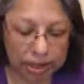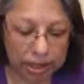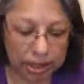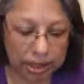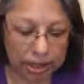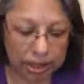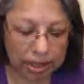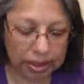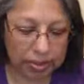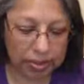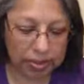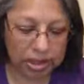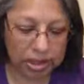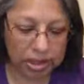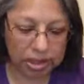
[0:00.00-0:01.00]

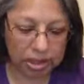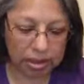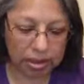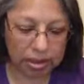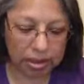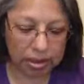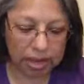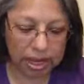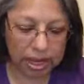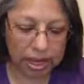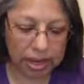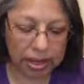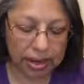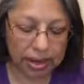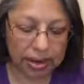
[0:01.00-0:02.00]
to start our
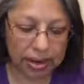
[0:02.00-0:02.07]
day